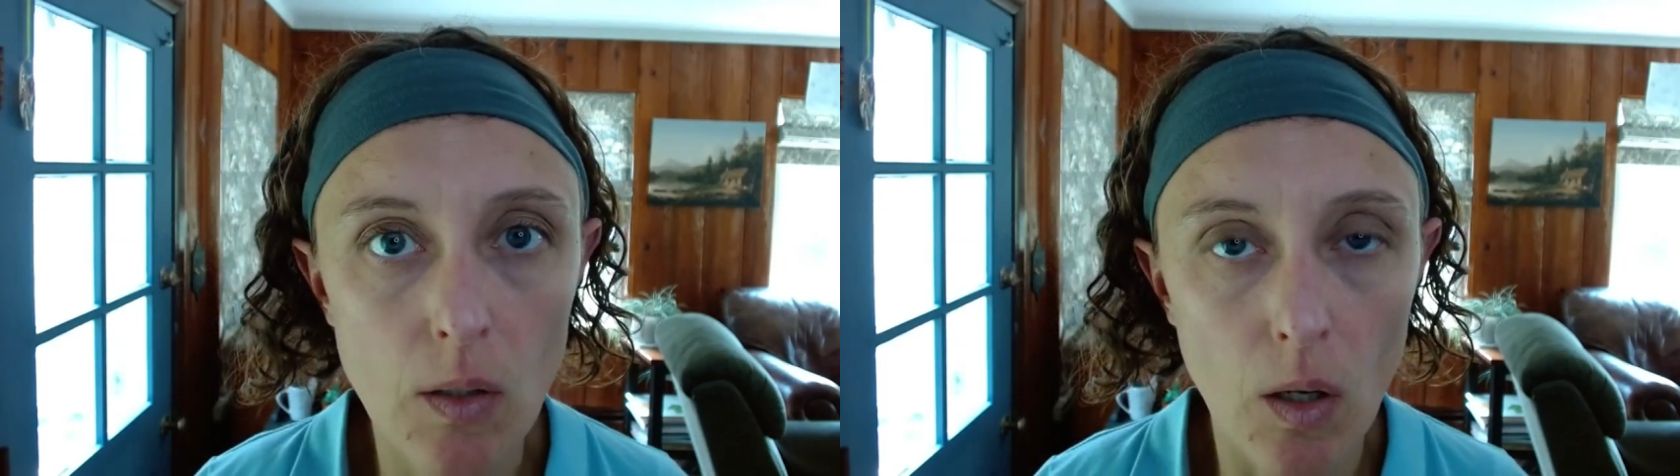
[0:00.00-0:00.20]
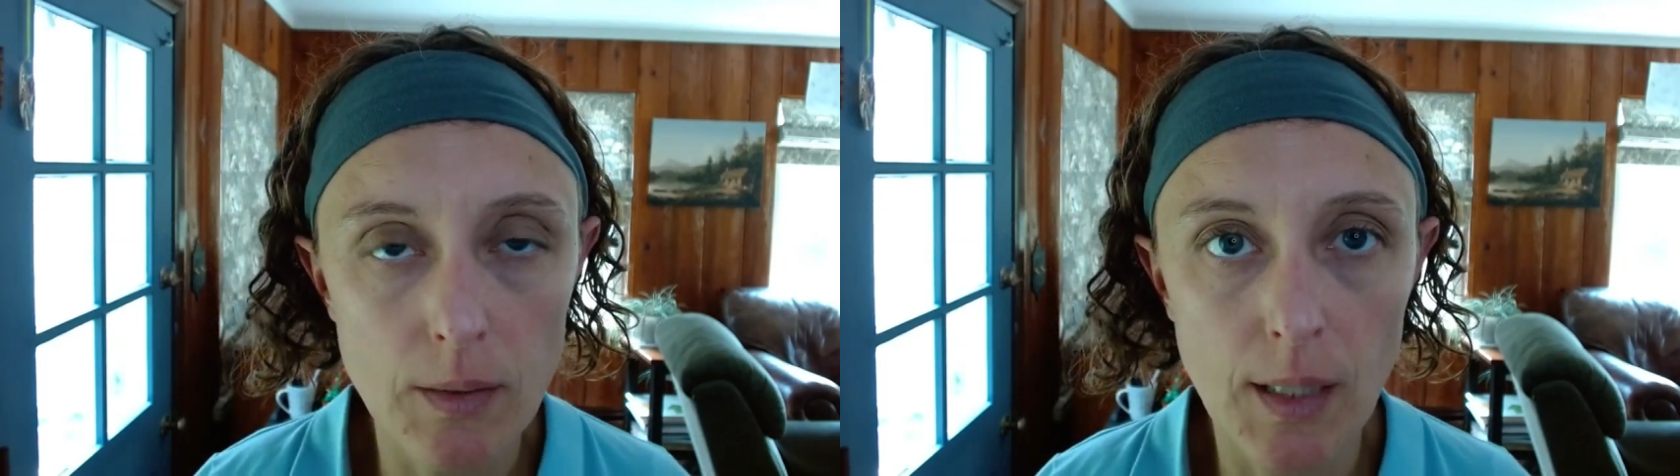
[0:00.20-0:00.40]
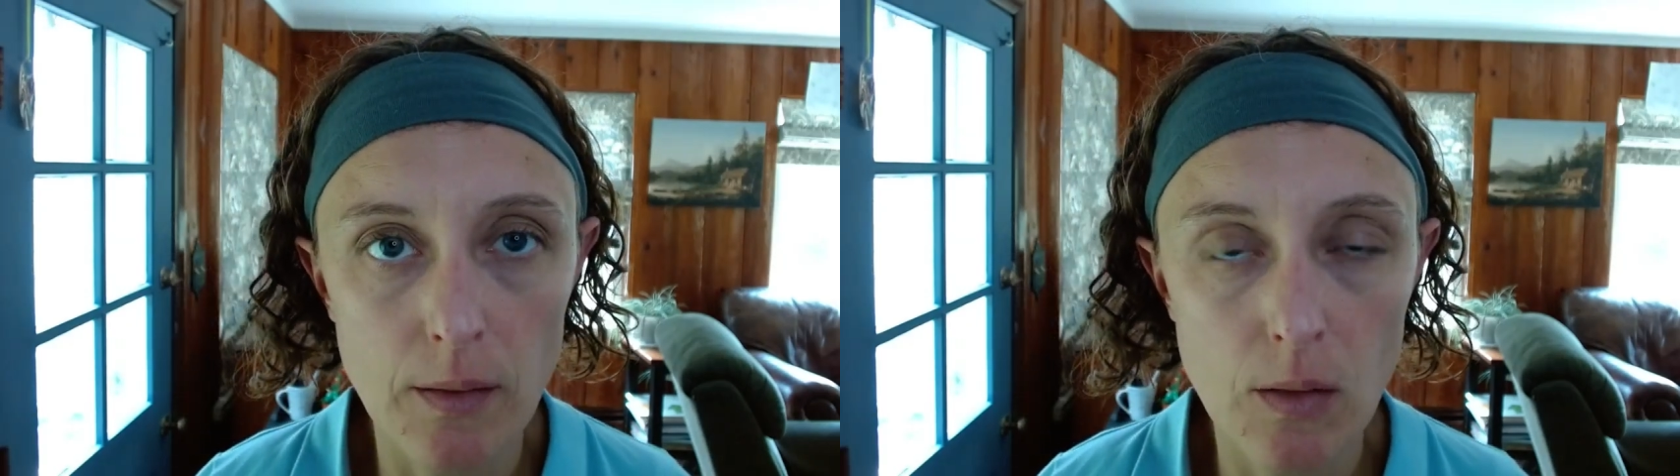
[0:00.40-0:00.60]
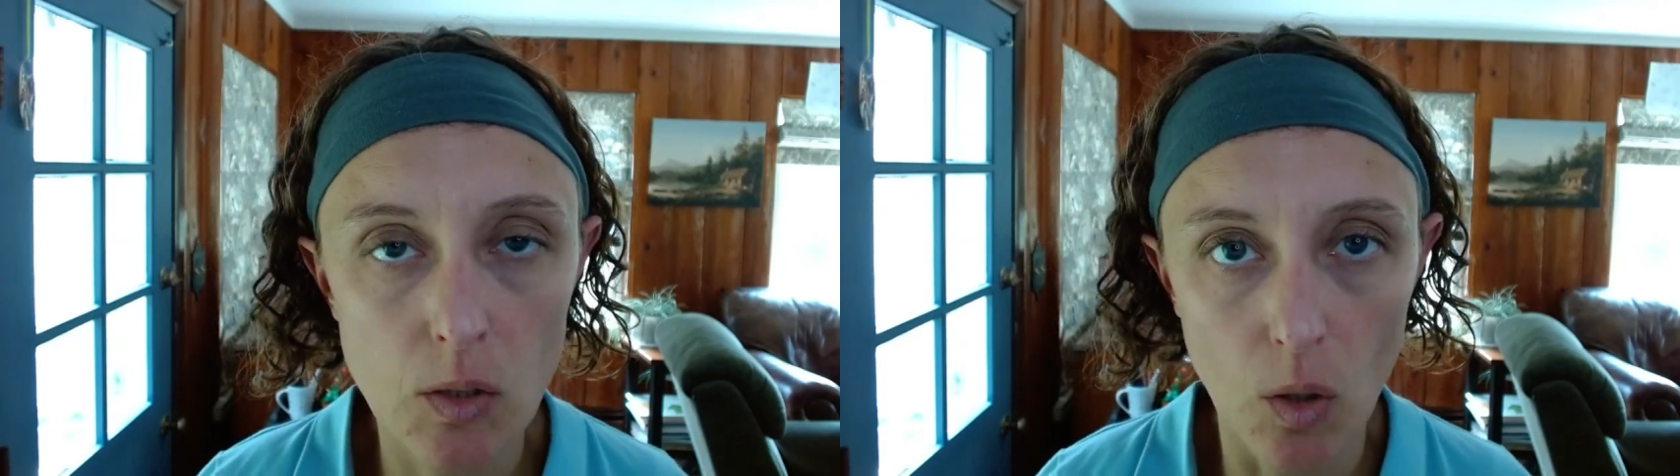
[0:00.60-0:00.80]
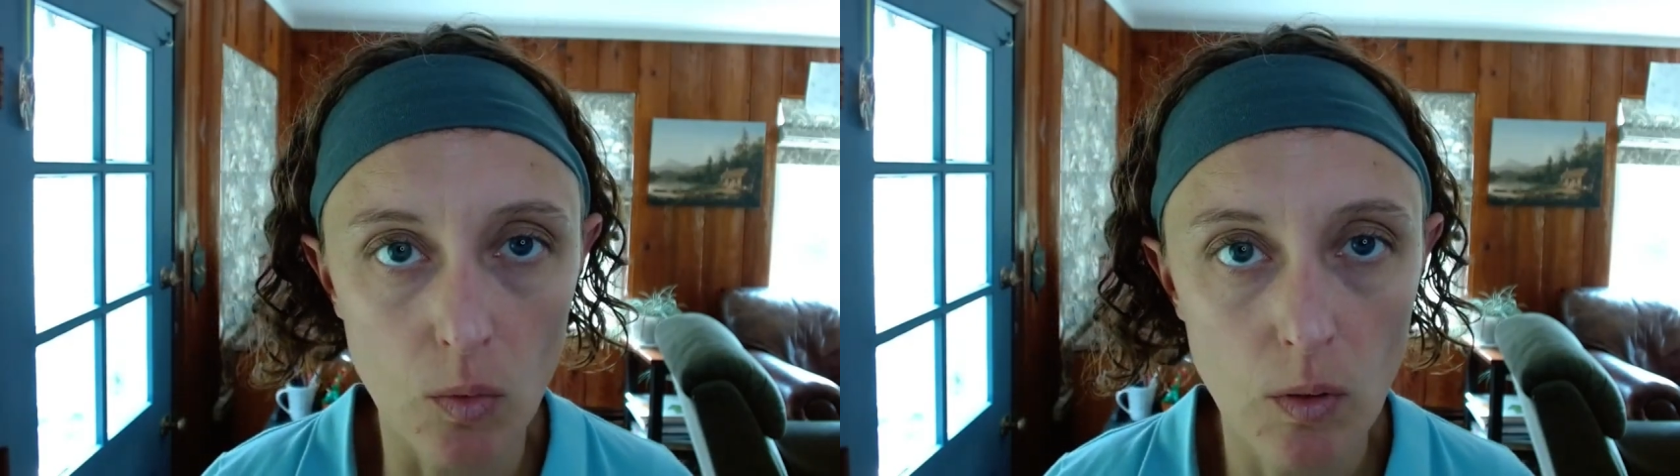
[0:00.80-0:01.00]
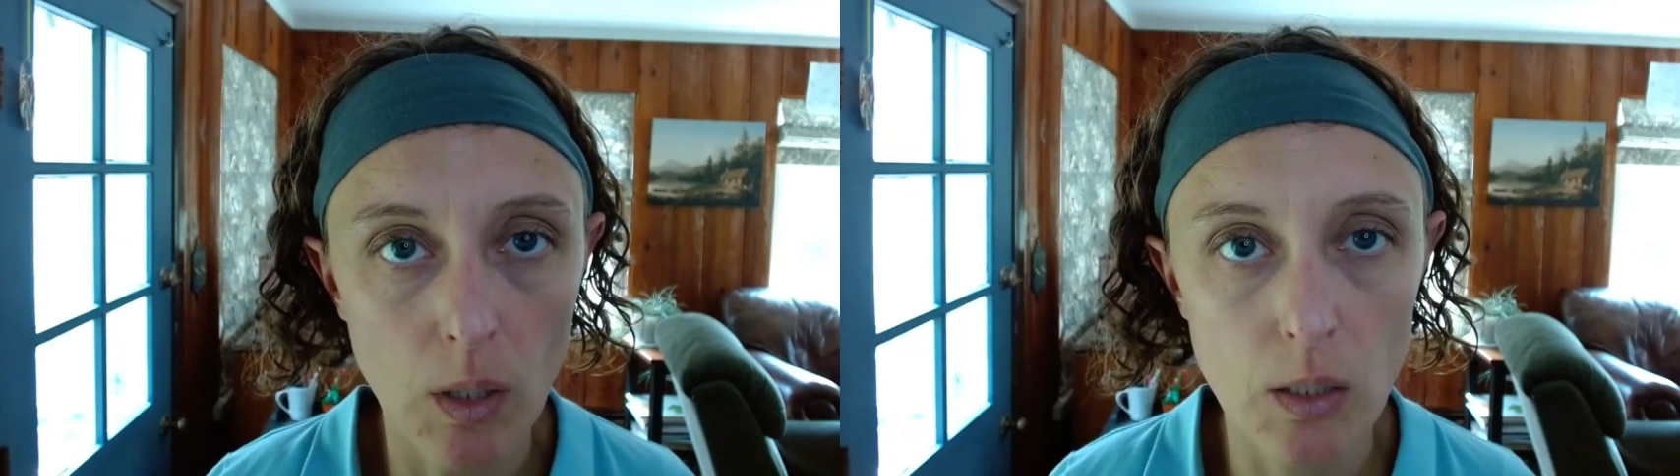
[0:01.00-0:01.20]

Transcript: all set in stone.